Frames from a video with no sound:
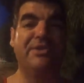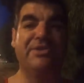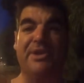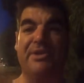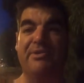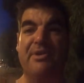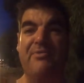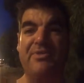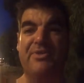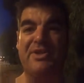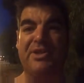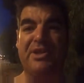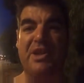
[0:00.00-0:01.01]
So
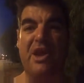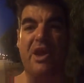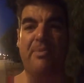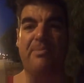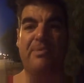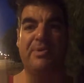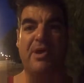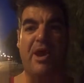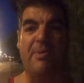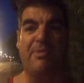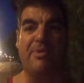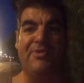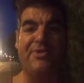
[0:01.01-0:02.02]
obviously the carb
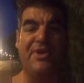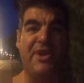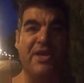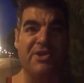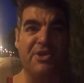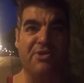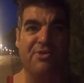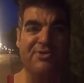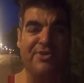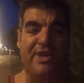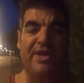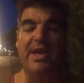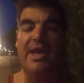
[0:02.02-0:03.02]
content, the energy
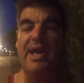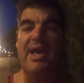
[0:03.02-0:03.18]
content,